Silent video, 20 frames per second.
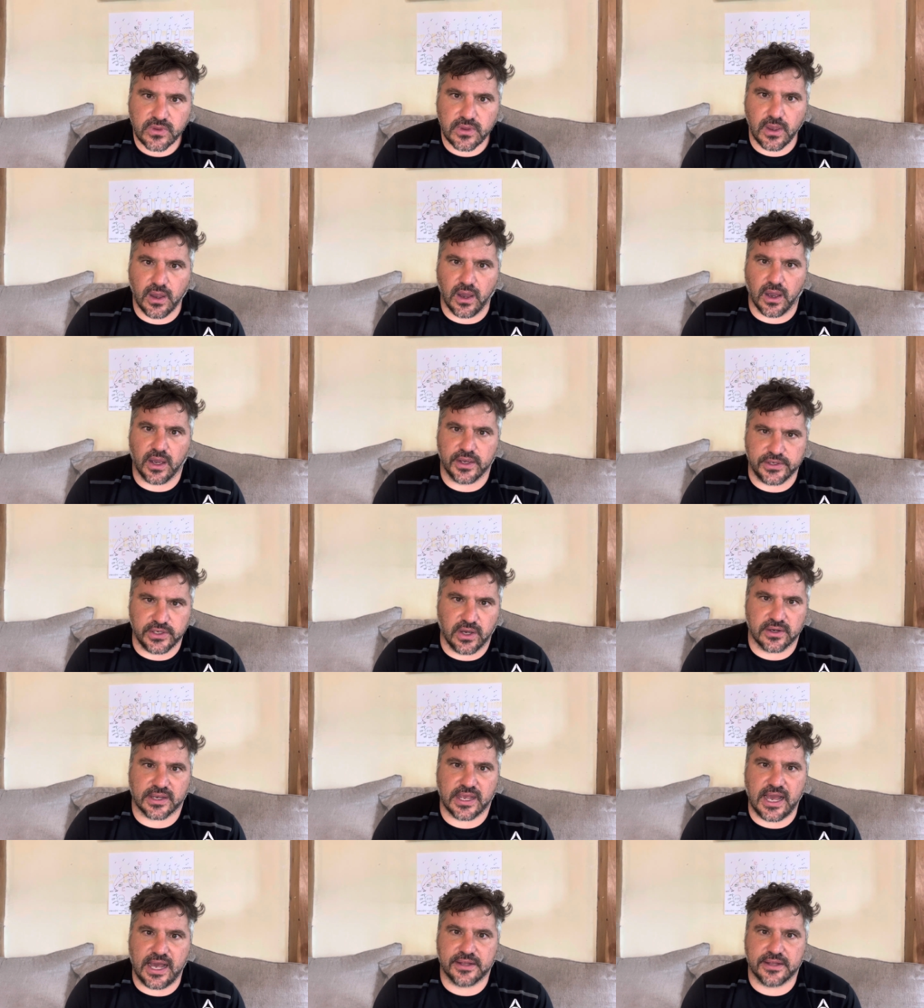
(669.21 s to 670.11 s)
uh,
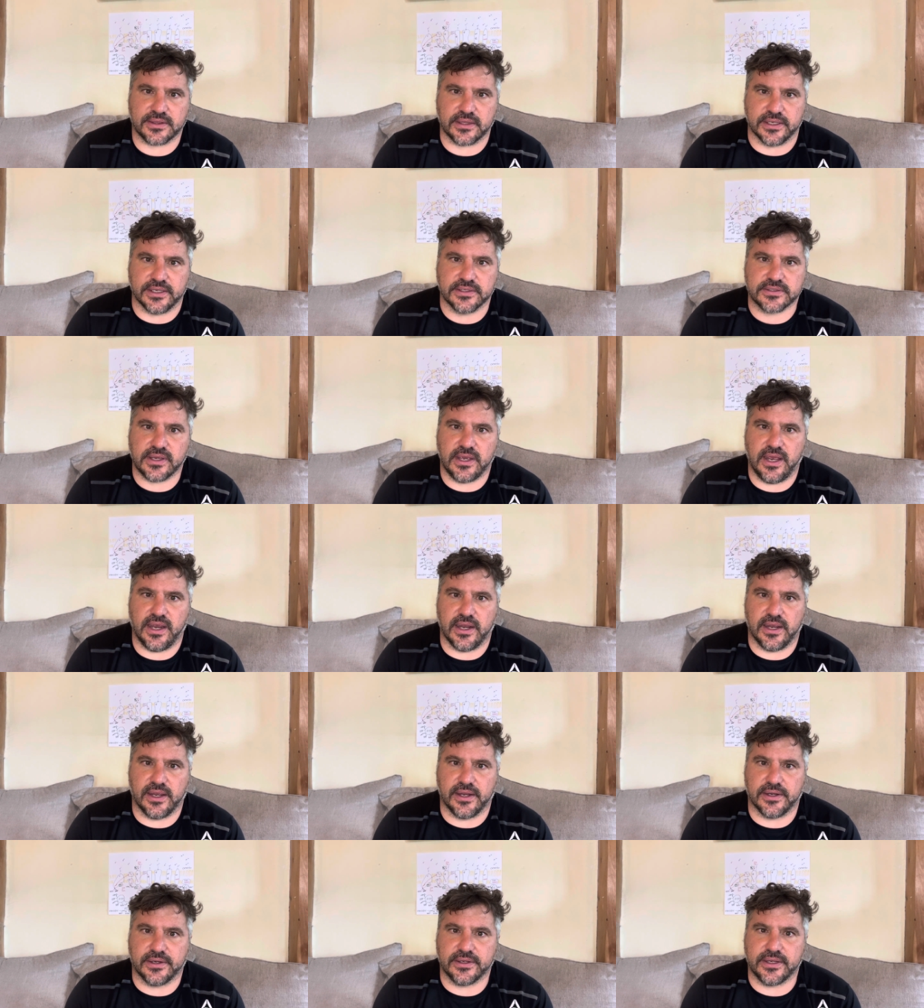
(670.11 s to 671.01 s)
young athletes,
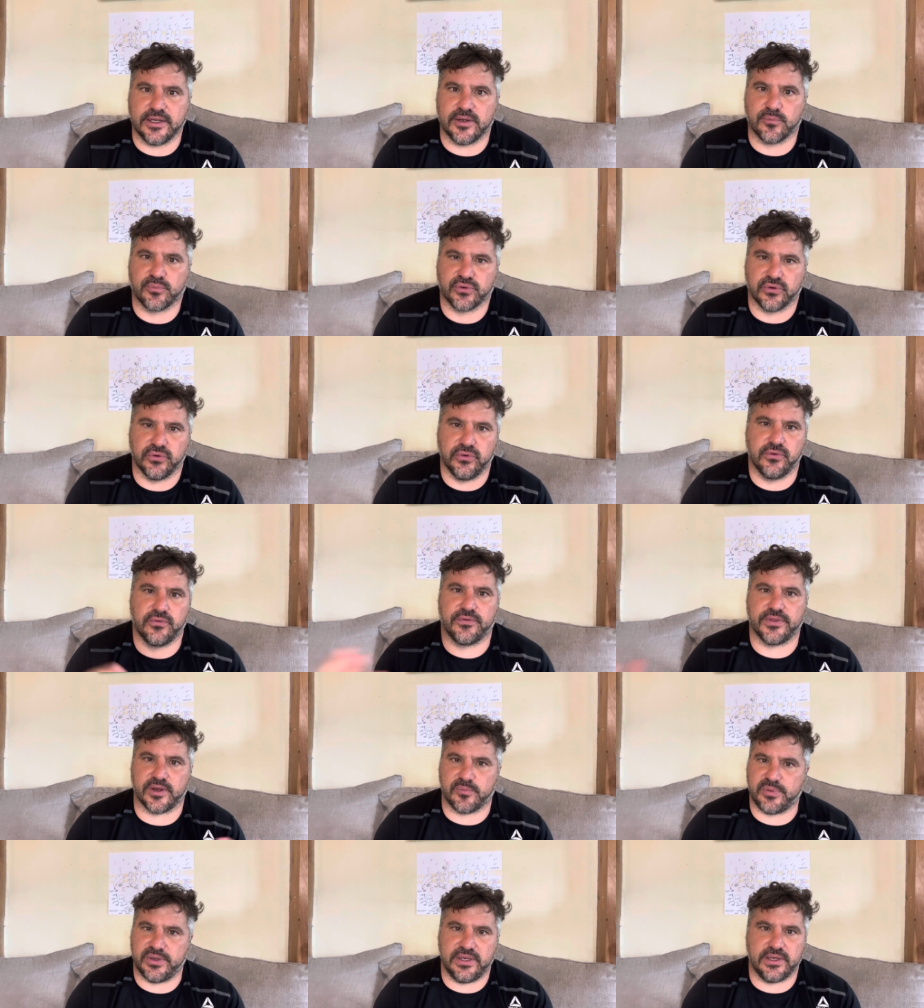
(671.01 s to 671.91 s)
and it improved
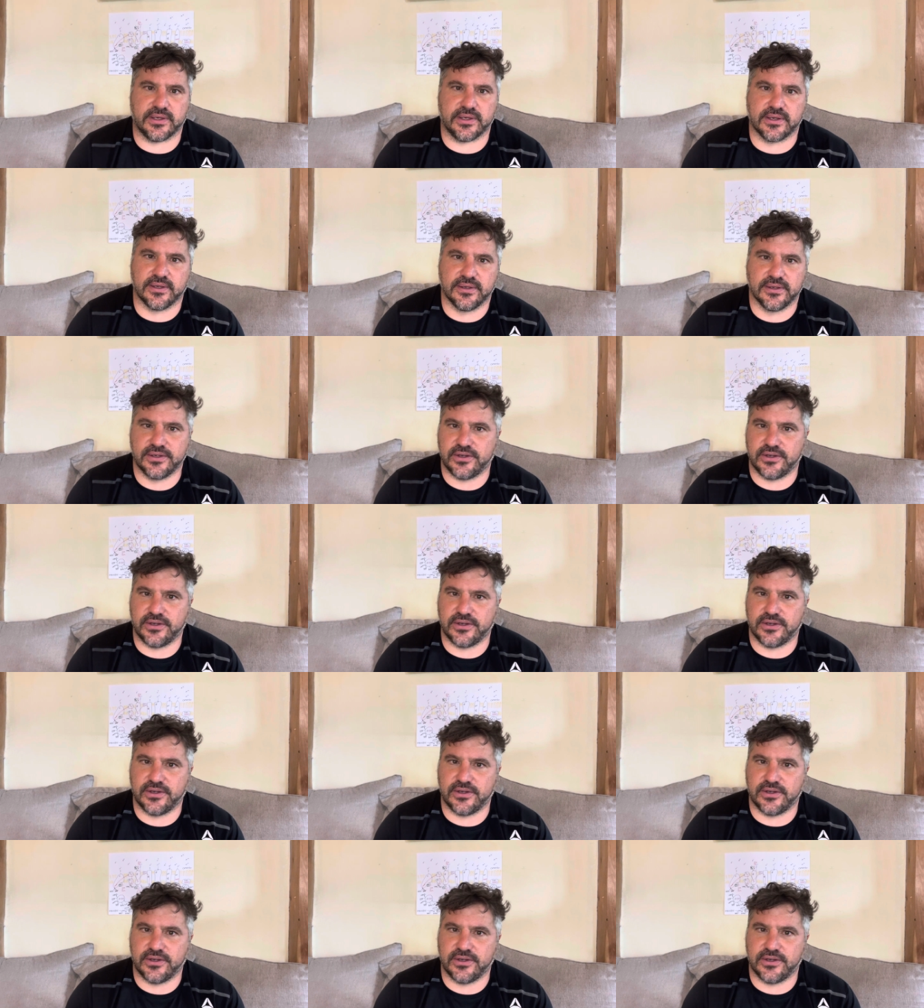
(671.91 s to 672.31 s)
their peak